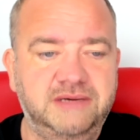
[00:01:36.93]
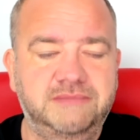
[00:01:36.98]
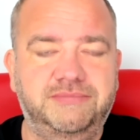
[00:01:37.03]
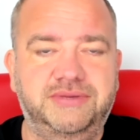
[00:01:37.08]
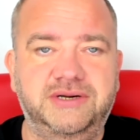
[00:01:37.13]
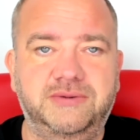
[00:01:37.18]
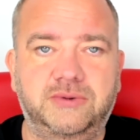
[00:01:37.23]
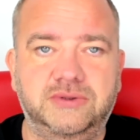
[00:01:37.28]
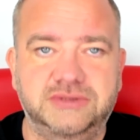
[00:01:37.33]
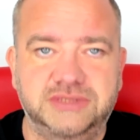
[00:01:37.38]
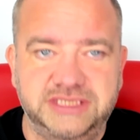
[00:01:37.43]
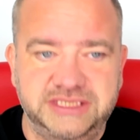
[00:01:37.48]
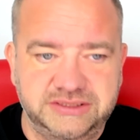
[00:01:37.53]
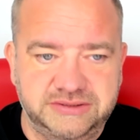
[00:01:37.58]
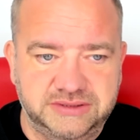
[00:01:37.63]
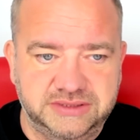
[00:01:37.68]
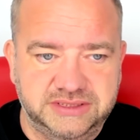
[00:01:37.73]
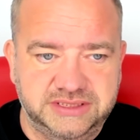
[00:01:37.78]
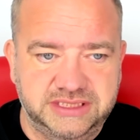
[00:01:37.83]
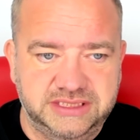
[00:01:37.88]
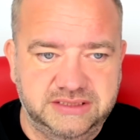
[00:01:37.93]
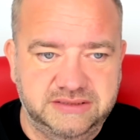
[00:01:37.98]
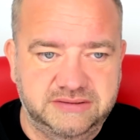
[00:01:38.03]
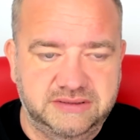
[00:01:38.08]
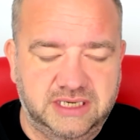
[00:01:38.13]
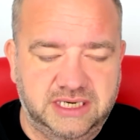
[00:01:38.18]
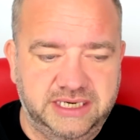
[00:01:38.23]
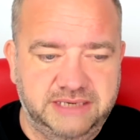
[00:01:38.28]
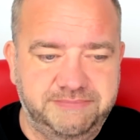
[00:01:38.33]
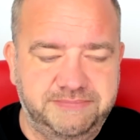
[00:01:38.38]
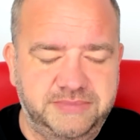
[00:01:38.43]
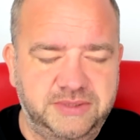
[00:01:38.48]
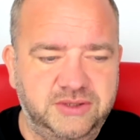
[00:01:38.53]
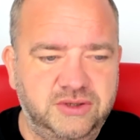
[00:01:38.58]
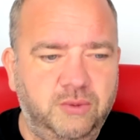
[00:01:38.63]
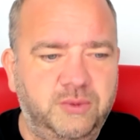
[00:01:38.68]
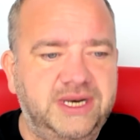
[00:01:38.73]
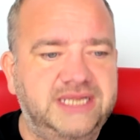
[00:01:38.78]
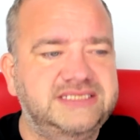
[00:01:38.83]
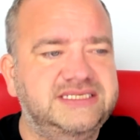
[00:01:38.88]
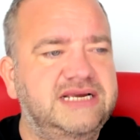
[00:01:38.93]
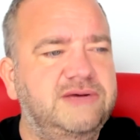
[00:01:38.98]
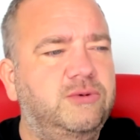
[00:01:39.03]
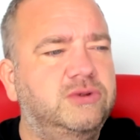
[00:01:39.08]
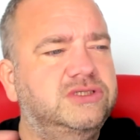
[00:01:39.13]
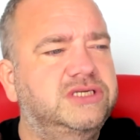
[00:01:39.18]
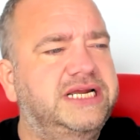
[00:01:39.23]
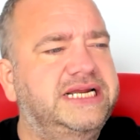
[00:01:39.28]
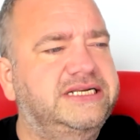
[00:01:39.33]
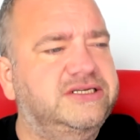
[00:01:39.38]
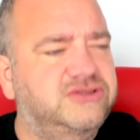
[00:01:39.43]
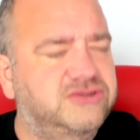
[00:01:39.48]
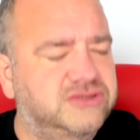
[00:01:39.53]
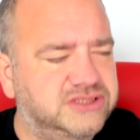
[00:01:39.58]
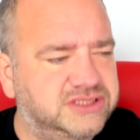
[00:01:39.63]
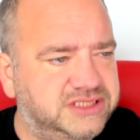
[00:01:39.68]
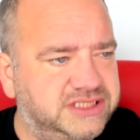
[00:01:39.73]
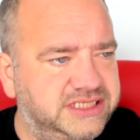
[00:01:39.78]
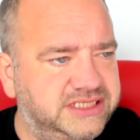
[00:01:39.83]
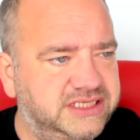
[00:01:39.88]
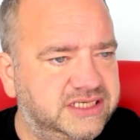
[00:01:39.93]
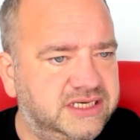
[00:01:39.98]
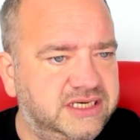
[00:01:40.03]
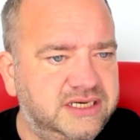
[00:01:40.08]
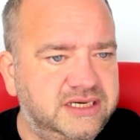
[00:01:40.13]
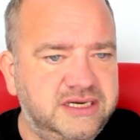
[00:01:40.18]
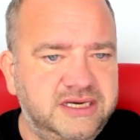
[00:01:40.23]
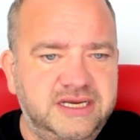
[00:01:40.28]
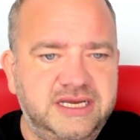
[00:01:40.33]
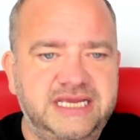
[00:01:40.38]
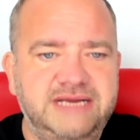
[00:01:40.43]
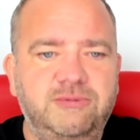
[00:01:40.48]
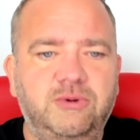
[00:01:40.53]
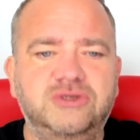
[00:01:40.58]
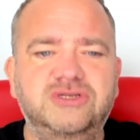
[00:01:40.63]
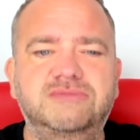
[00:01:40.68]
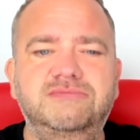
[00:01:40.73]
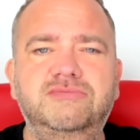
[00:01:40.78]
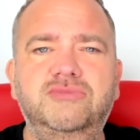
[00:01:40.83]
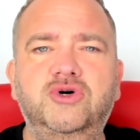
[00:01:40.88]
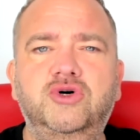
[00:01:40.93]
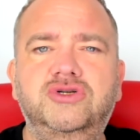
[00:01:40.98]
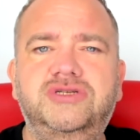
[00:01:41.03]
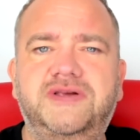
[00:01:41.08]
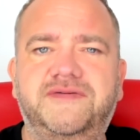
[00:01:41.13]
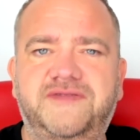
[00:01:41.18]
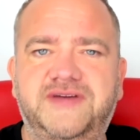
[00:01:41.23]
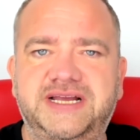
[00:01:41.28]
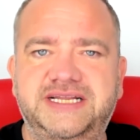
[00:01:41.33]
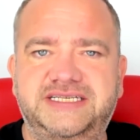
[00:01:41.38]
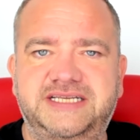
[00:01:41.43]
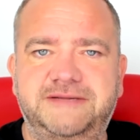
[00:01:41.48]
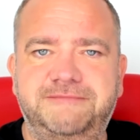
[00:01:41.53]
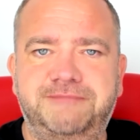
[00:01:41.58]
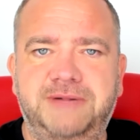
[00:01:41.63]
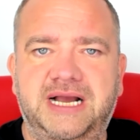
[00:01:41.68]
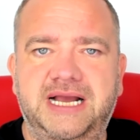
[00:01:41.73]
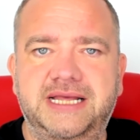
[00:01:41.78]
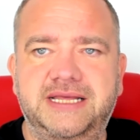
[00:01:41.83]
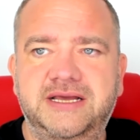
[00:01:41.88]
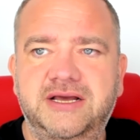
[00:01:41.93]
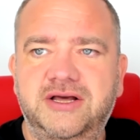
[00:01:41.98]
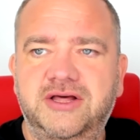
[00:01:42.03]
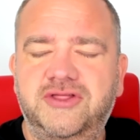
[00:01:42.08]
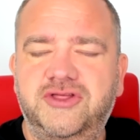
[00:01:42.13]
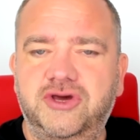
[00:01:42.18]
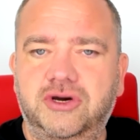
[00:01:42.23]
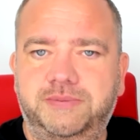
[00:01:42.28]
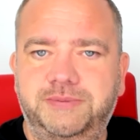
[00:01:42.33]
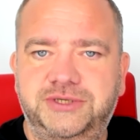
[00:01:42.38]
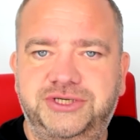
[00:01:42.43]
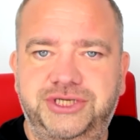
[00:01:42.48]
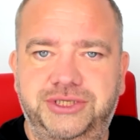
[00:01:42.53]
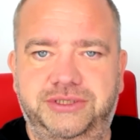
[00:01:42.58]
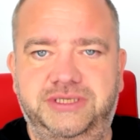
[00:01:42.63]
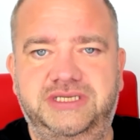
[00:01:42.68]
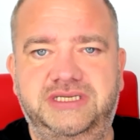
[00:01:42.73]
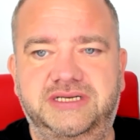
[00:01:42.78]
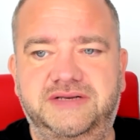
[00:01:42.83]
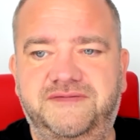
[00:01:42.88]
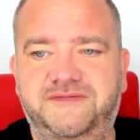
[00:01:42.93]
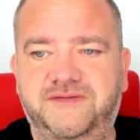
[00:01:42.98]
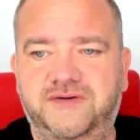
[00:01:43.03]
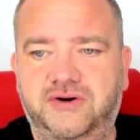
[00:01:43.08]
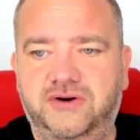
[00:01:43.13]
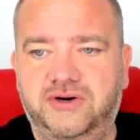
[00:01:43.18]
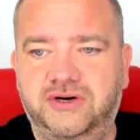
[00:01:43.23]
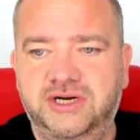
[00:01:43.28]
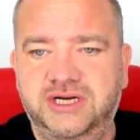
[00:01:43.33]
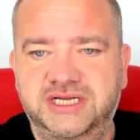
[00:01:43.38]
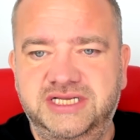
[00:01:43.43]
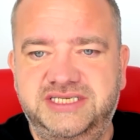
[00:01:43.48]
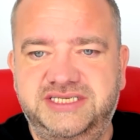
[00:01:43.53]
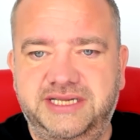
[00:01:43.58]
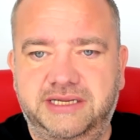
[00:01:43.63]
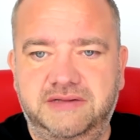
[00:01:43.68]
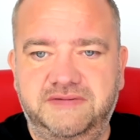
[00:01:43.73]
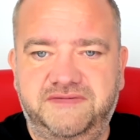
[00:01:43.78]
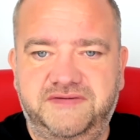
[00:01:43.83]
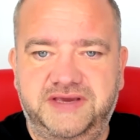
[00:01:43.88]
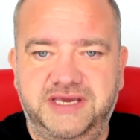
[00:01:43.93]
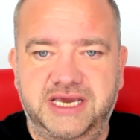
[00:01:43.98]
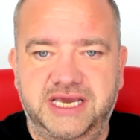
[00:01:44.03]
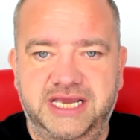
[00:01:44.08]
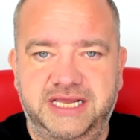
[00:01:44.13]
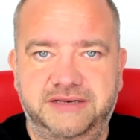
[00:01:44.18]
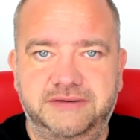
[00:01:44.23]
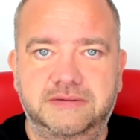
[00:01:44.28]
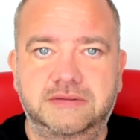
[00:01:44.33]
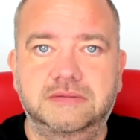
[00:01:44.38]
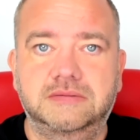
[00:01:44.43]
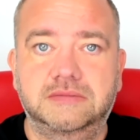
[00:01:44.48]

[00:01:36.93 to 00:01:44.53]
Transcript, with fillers: But he wasn't interested, right? No, when I say wasn't interested, he wasn't motivated by the opportunity for self gain.